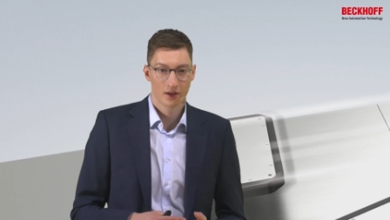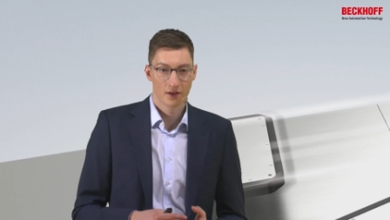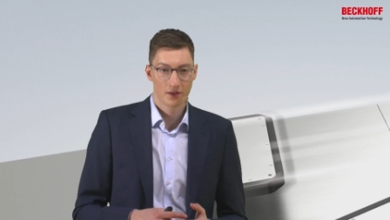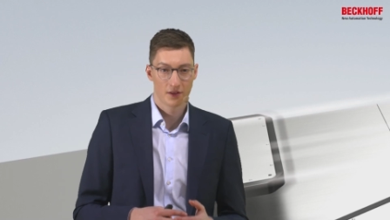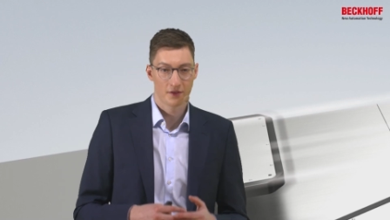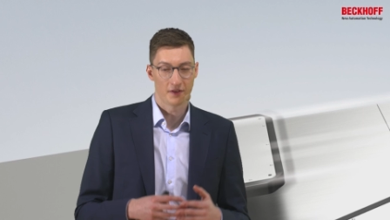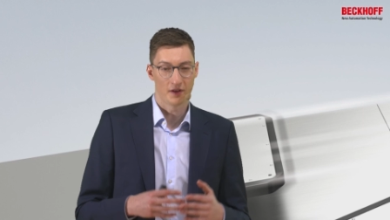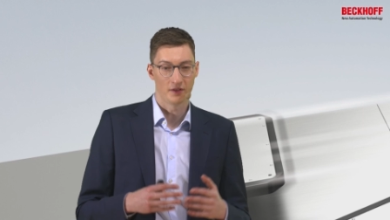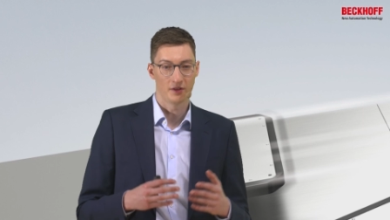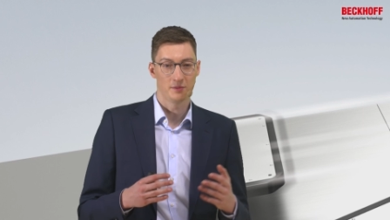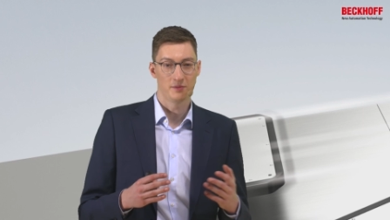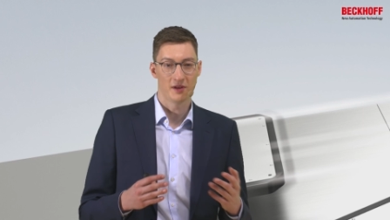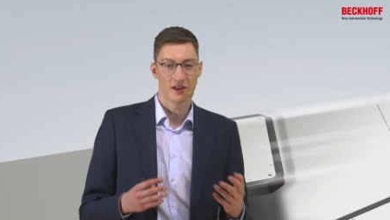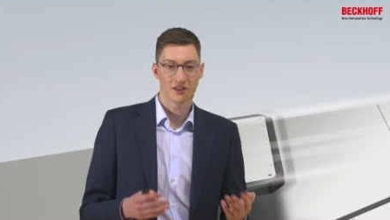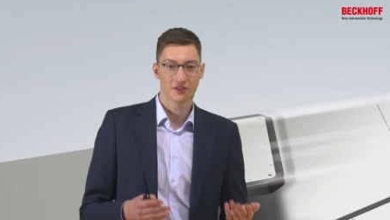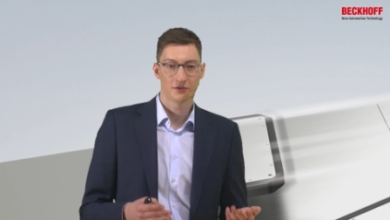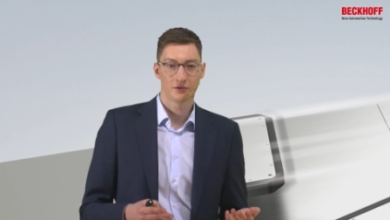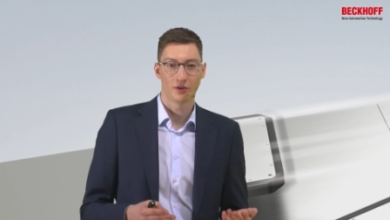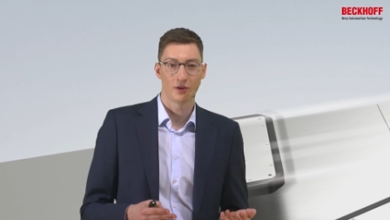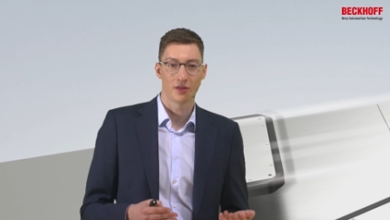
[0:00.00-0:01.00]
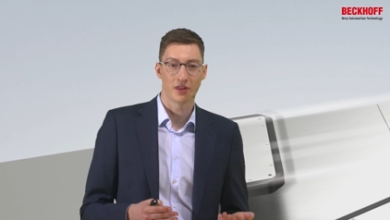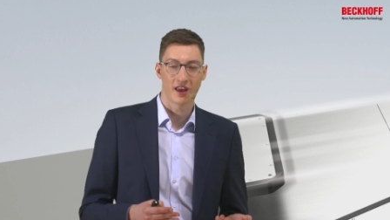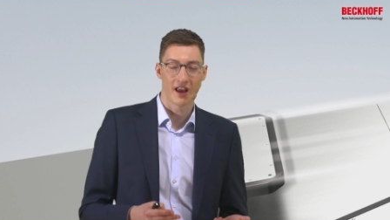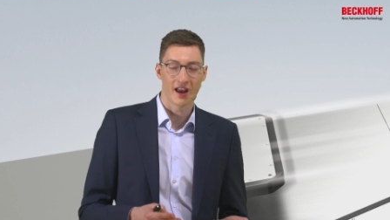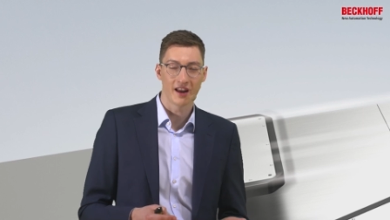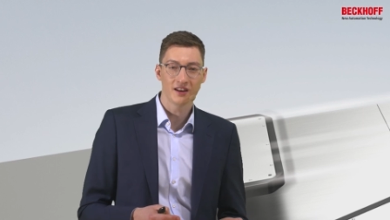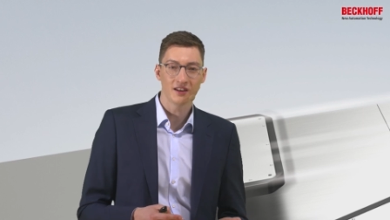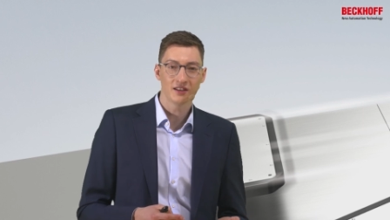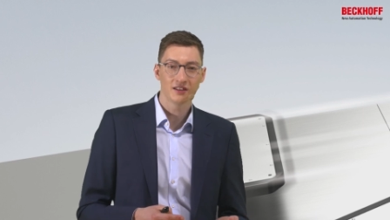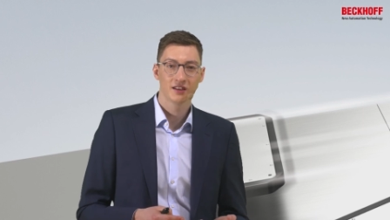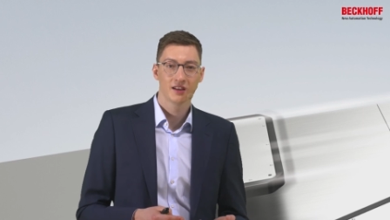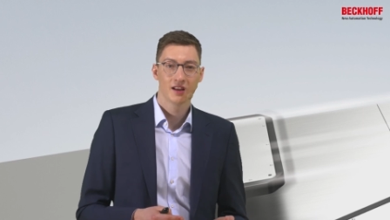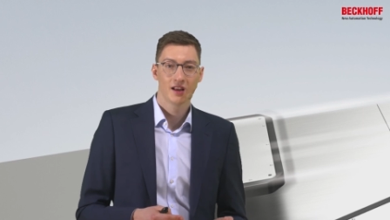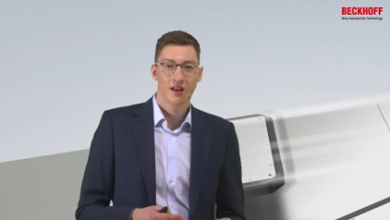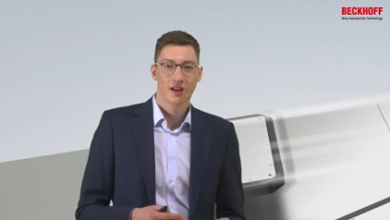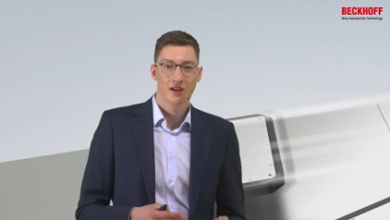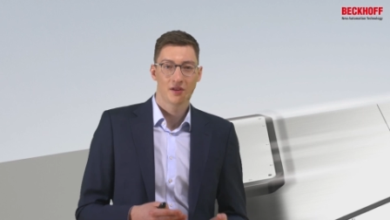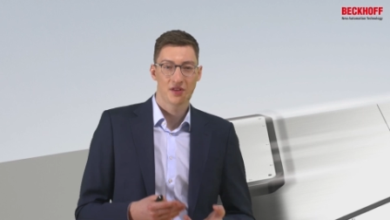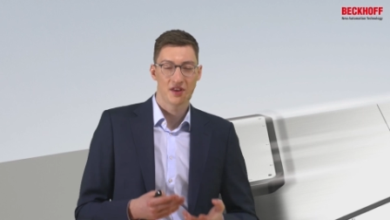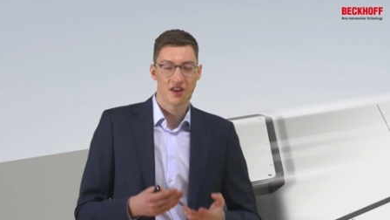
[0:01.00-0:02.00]
The very best for the end,
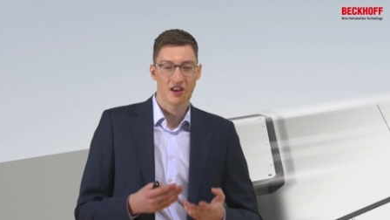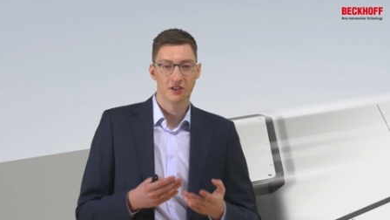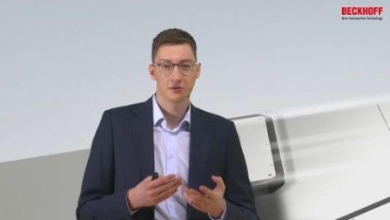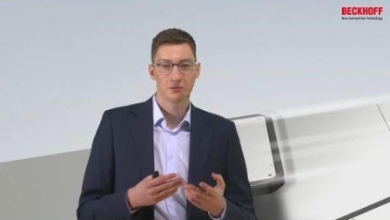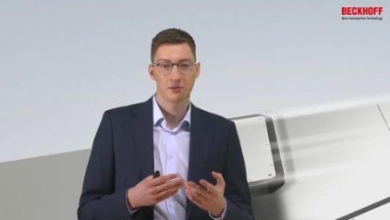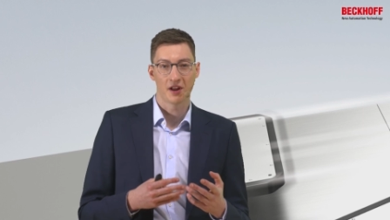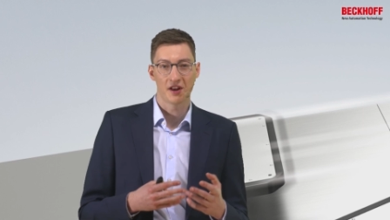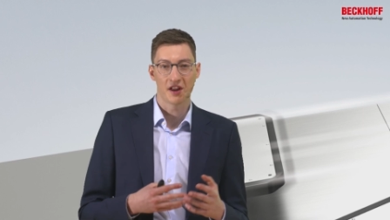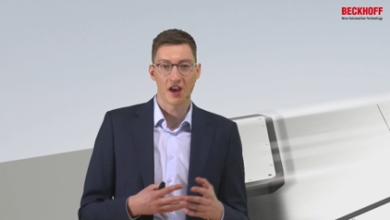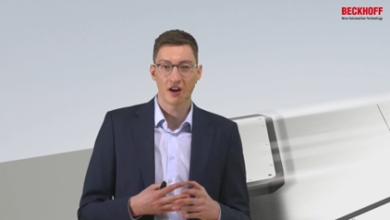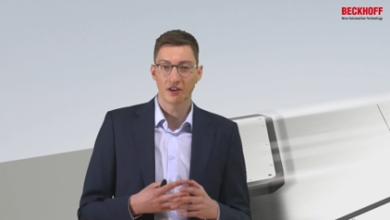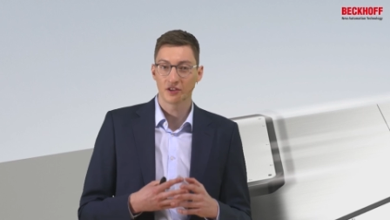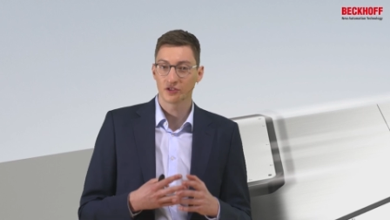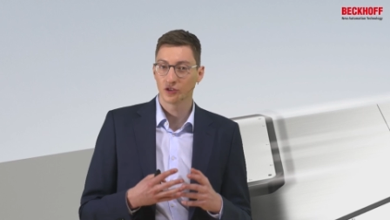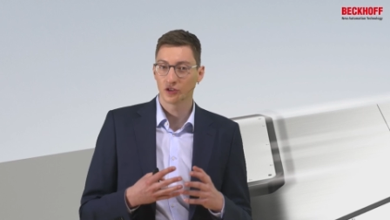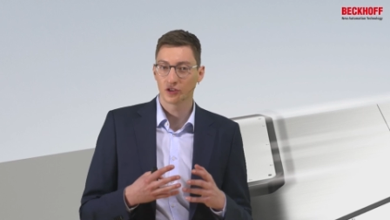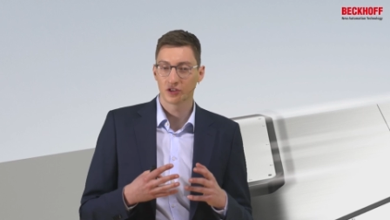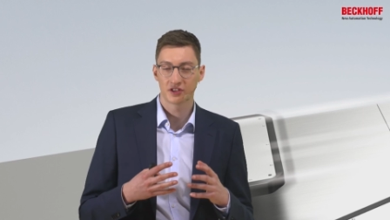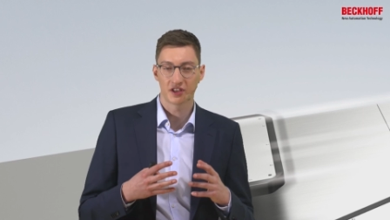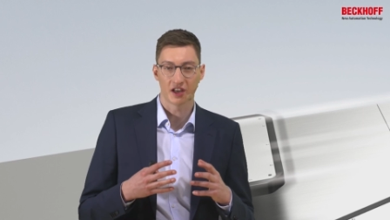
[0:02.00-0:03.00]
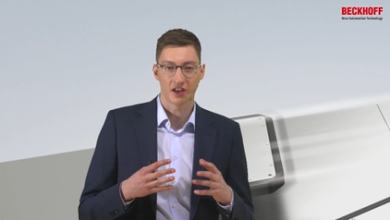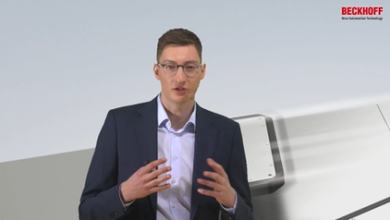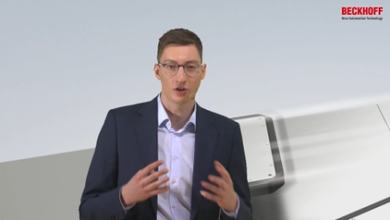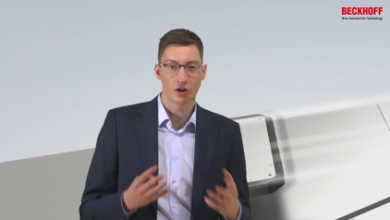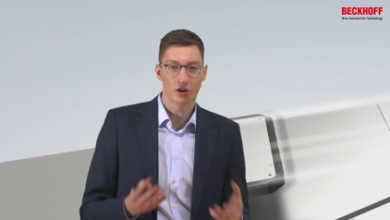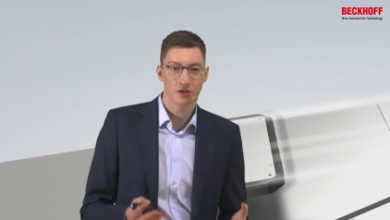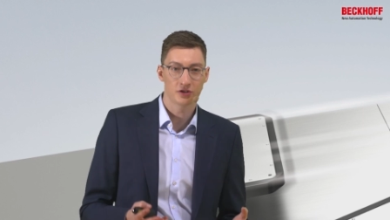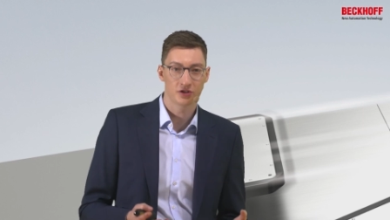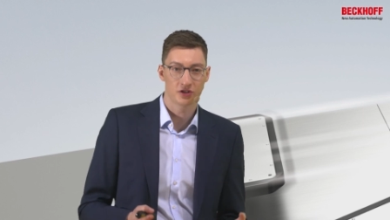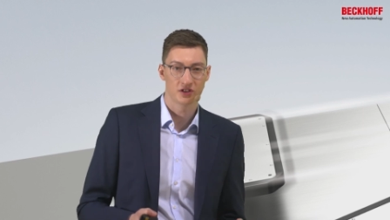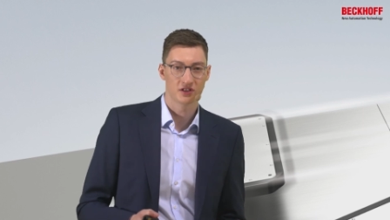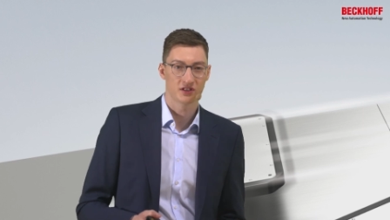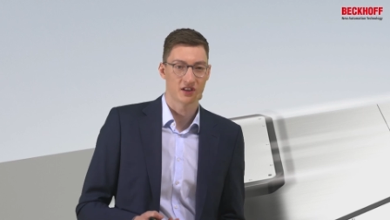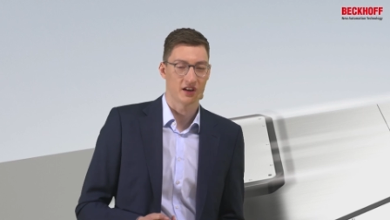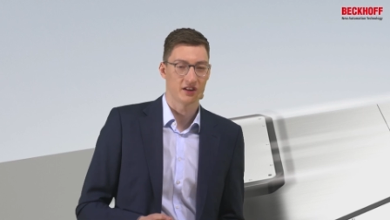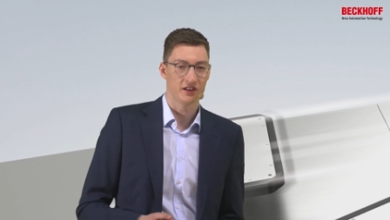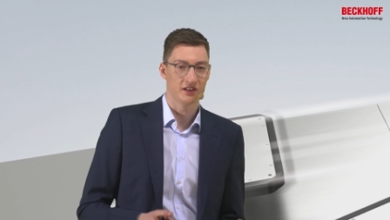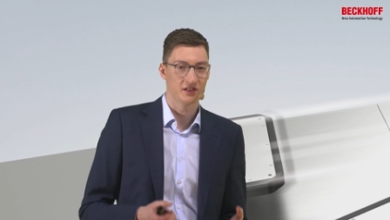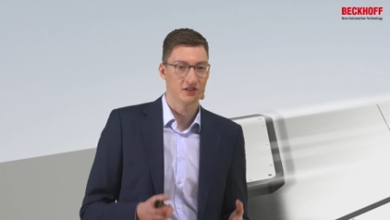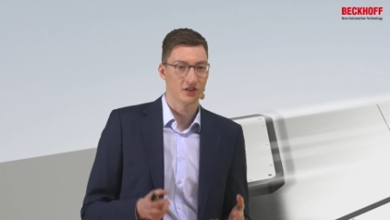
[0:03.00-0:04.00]
the XPlanar is not a technology
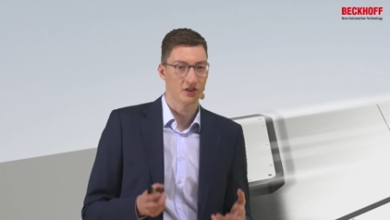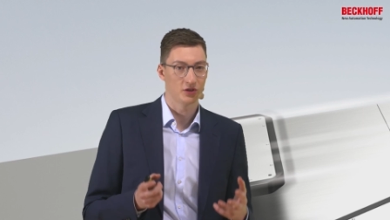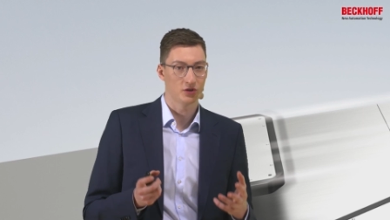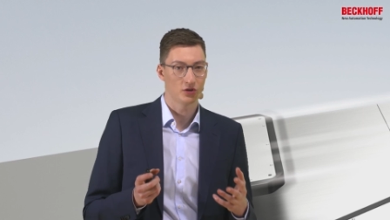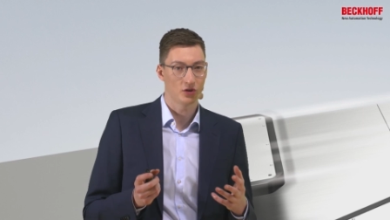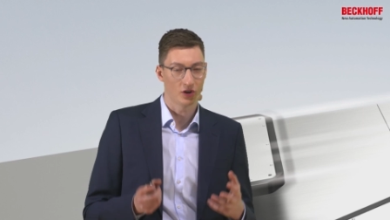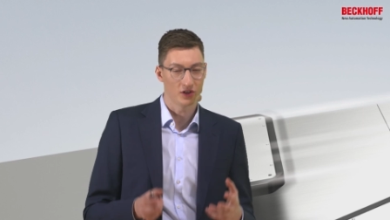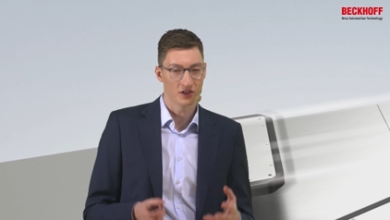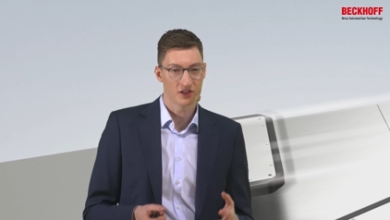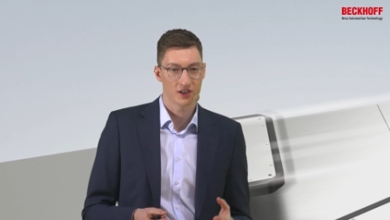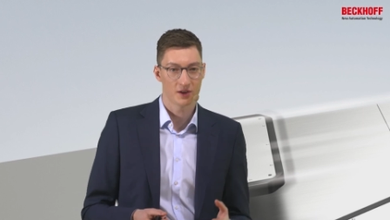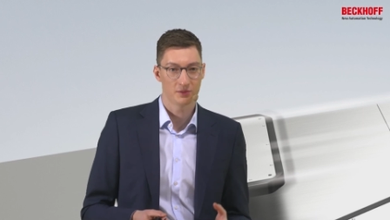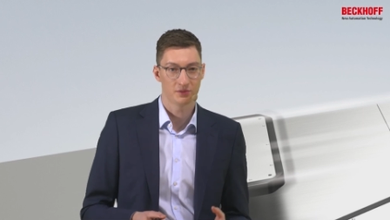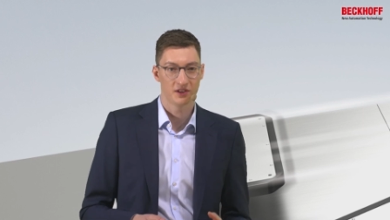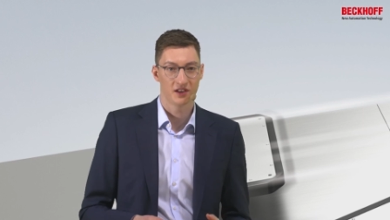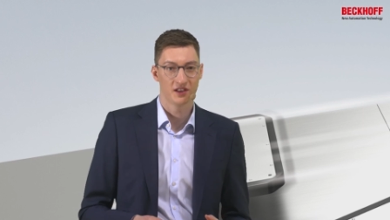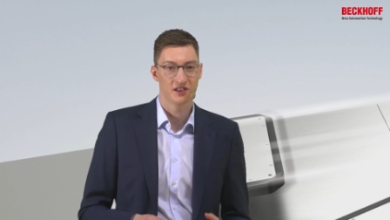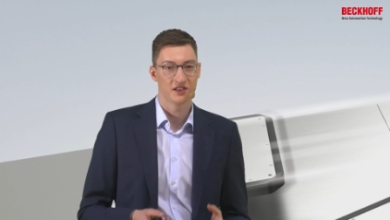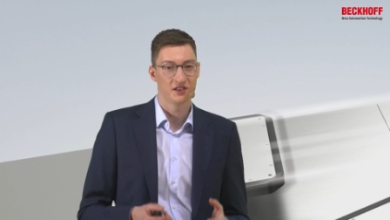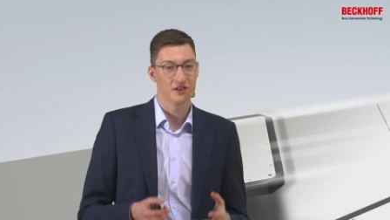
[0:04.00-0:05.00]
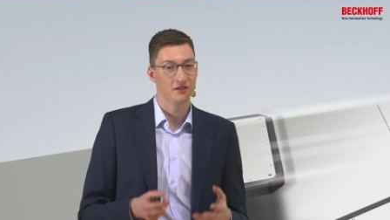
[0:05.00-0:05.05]
study, it's not a concept, it's an